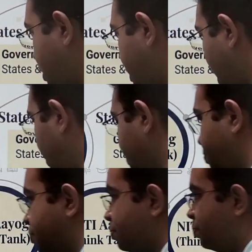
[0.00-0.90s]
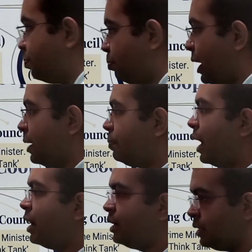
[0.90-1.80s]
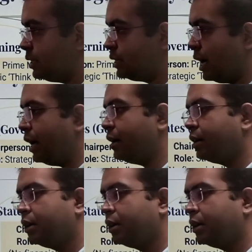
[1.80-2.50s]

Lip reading: Now the main part is that